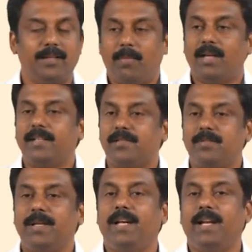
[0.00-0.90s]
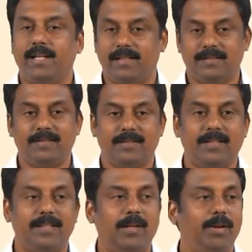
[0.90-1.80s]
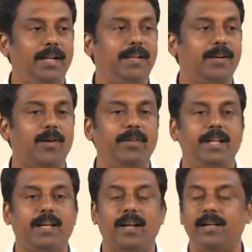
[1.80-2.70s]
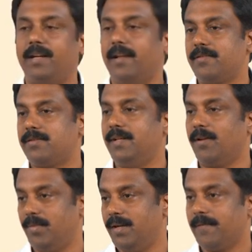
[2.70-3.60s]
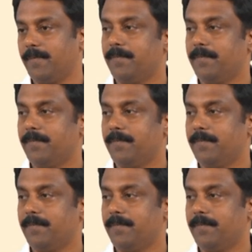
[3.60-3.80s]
mass has to be created then only the gravity can detach the droplet.